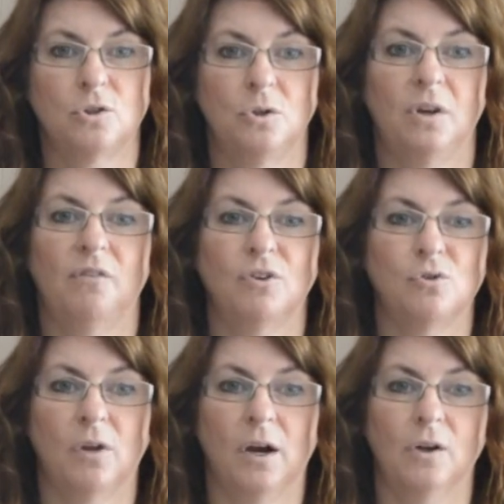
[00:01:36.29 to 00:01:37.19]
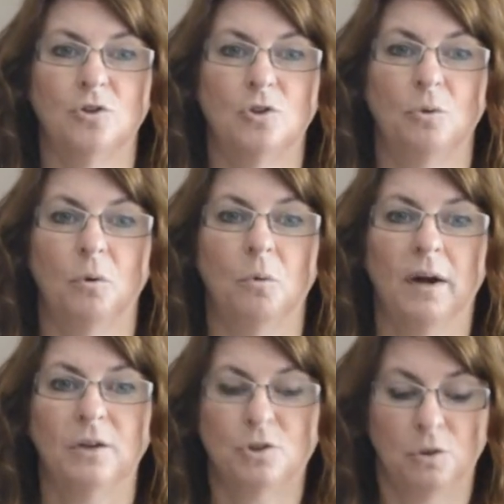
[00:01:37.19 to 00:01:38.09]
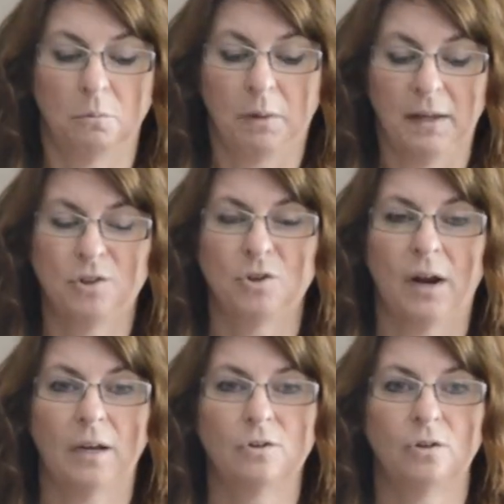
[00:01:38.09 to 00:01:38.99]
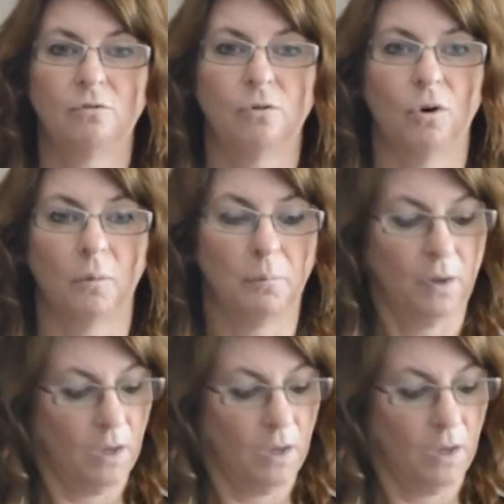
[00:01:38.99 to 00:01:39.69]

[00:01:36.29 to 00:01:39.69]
2D visual arts, you will want to place your entry form